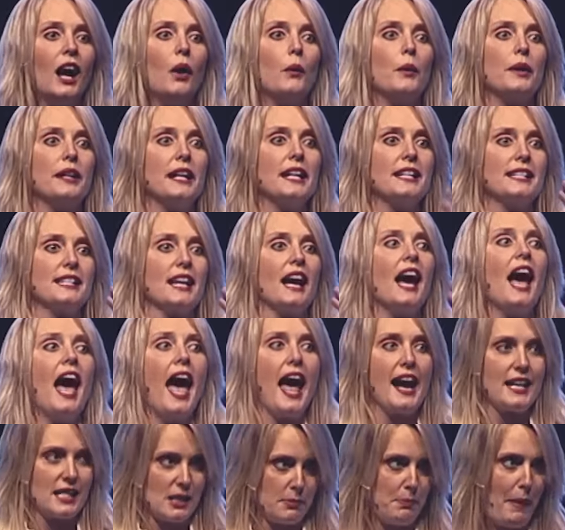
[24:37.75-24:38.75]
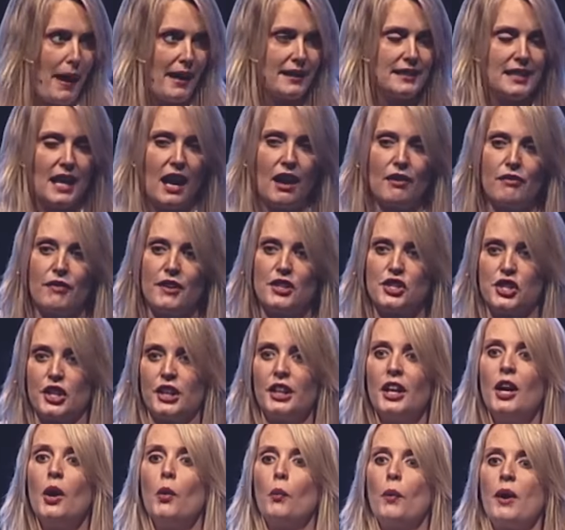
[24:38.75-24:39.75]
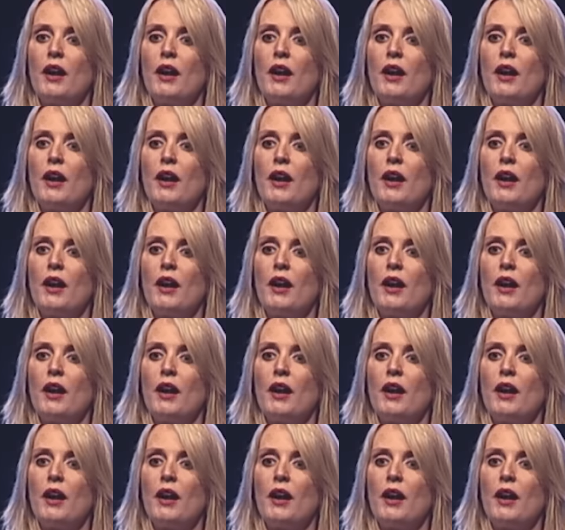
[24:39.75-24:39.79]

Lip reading: We need to expand our vision.